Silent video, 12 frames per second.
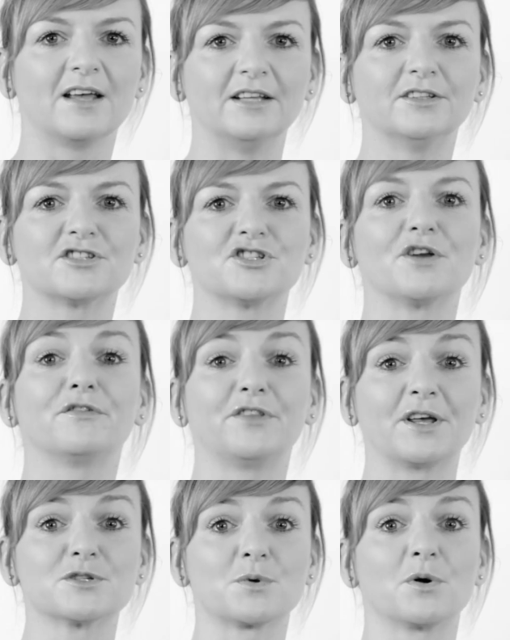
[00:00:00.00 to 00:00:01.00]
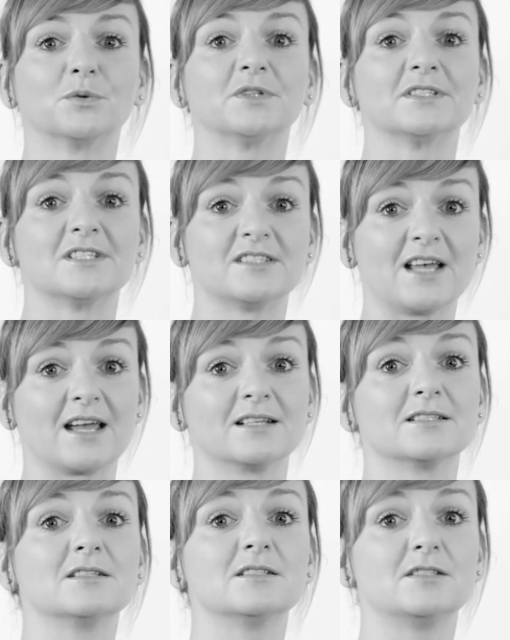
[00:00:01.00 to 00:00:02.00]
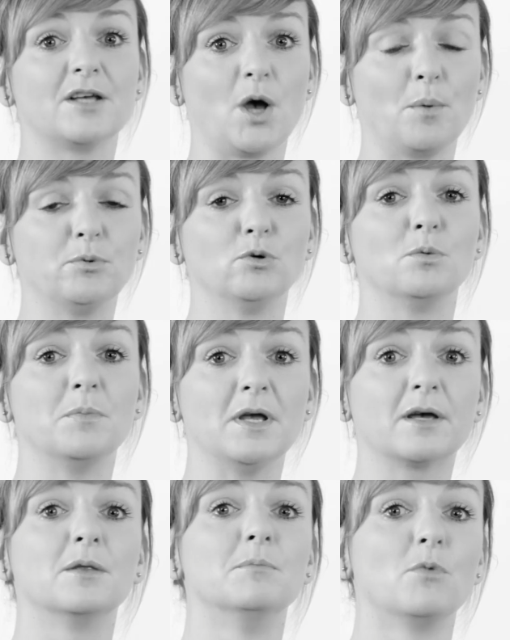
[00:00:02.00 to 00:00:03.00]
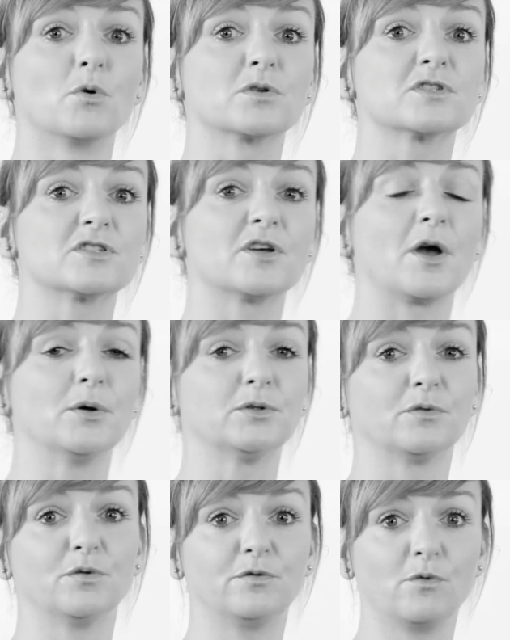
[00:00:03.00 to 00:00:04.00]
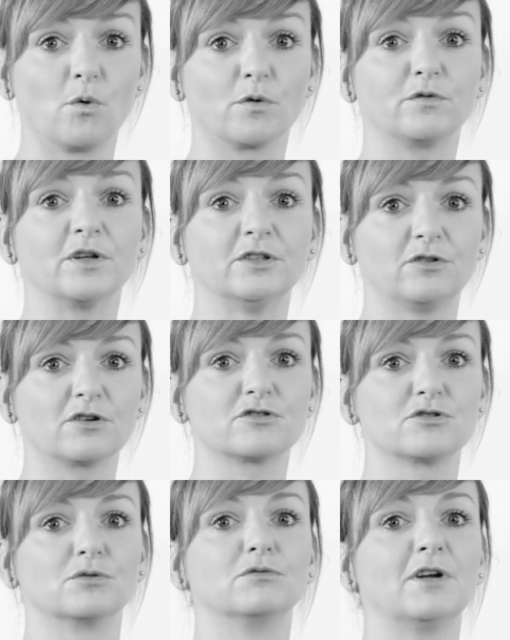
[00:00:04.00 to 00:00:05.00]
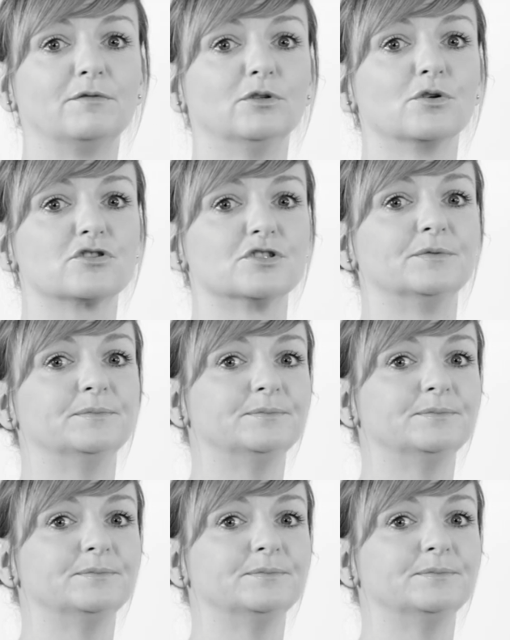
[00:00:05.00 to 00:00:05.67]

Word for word: The Industry of Things World is designed to help you make the most out of the fourth industrial revolution.